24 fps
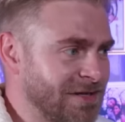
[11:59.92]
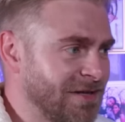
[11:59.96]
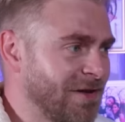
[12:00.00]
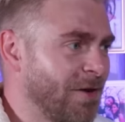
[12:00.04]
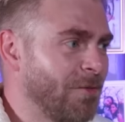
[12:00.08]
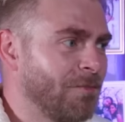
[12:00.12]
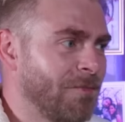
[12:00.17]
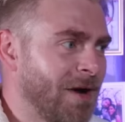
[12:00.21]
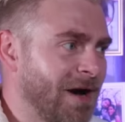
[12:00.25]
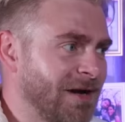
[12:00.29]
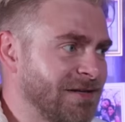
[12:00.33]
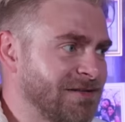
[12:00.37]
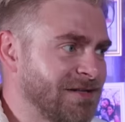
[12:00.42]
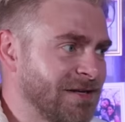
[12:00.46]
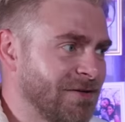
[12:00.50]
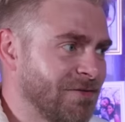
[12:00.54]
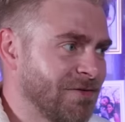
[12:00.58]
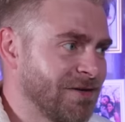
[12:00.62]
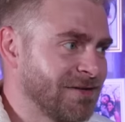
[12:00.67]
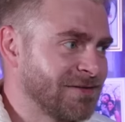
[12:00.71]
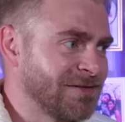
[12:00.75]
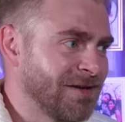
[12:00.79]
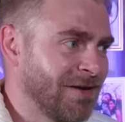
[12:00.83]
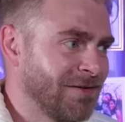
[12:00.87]
was ill on my
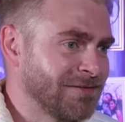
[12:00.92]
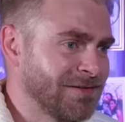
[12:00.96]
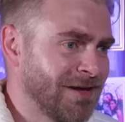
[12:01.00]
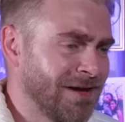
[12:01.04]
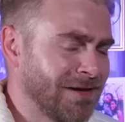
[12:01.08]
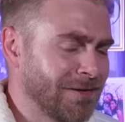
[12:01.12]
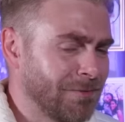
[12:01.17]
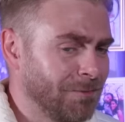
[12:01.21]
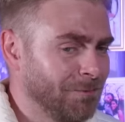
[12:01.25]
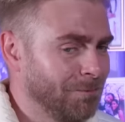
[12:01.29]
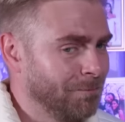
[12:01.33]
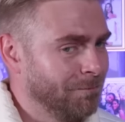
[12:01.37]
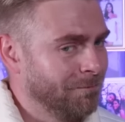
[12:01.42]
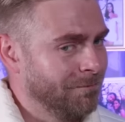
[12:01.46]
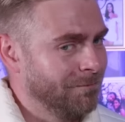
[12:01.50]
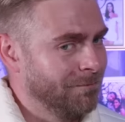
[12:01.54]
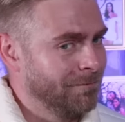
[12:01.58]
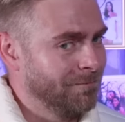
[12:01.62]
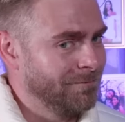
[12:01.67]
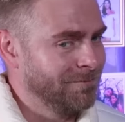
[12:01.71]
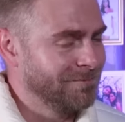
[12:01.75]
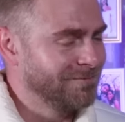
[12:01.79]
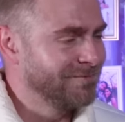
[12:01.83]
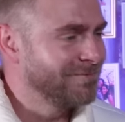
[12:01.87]
series, and I was like,
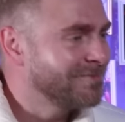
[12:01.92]
oh.